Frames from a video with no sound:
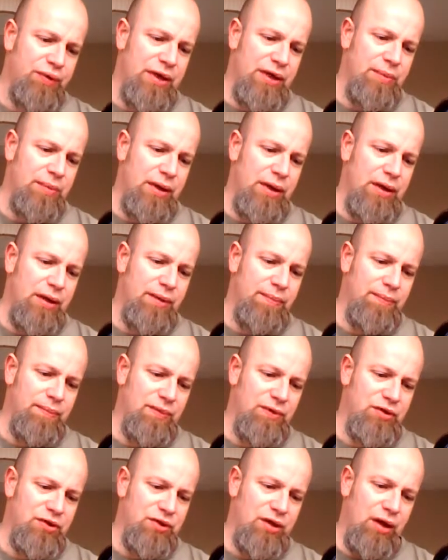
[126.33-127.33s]
A
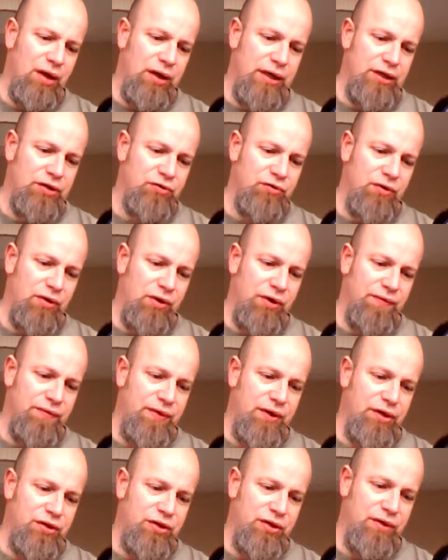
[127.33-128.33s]
premium, slightly
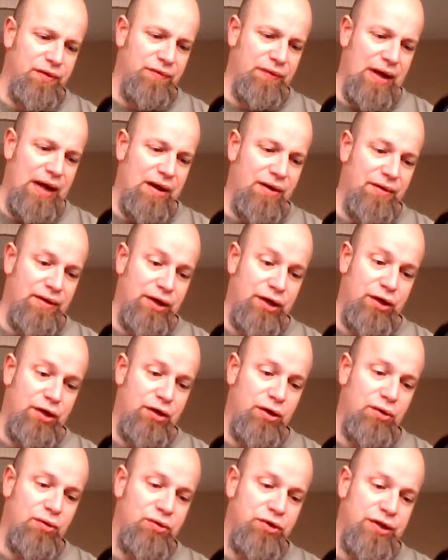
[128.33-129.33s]
stronger version of
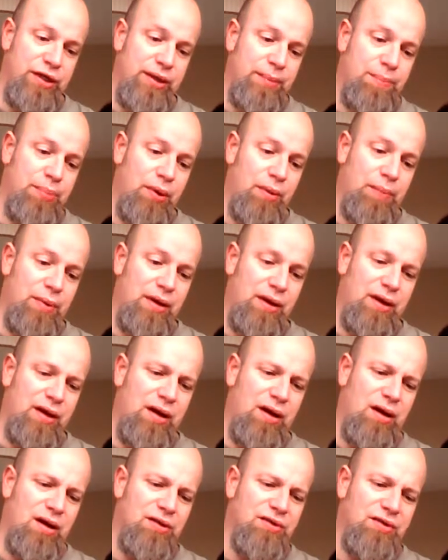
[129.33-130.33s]
our hugely
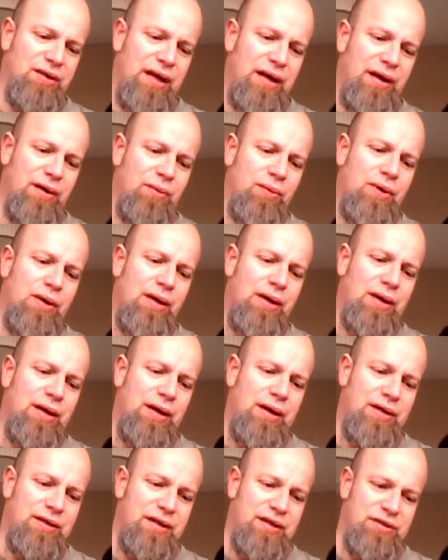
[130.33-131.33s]
popular car scale.
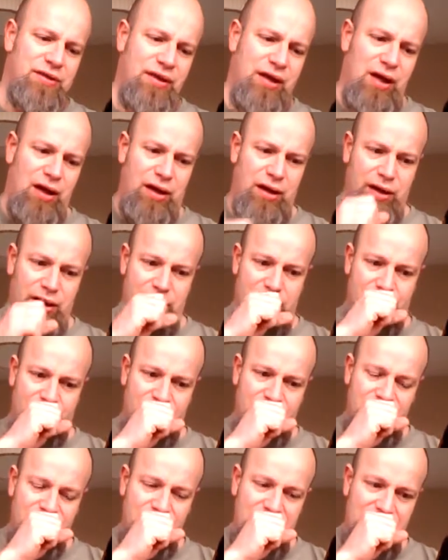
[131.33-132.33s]
This
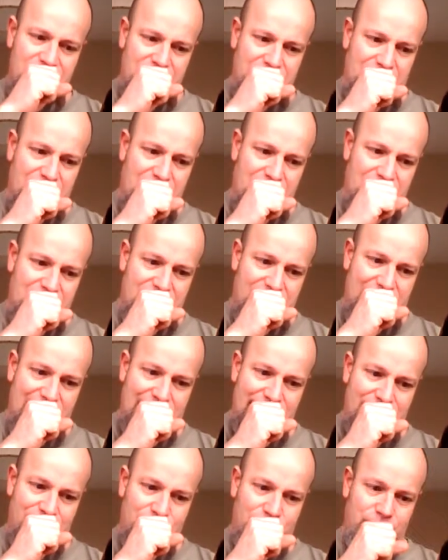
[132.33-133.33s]
lager
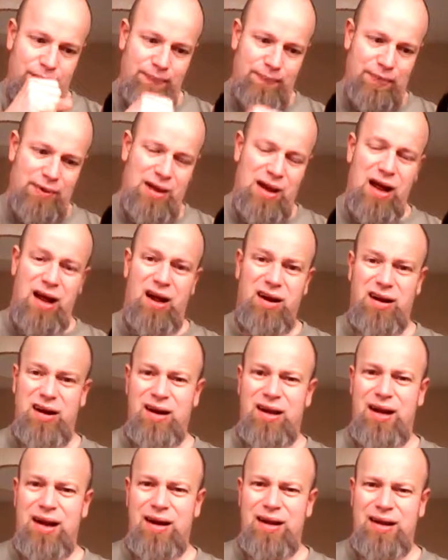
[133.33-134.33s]
coloured ale,
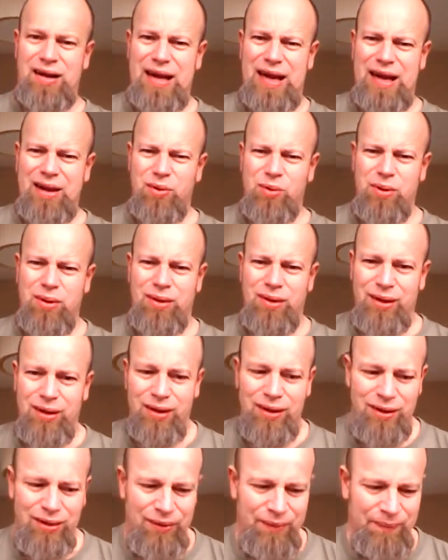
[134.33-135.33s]
lager coloured ale.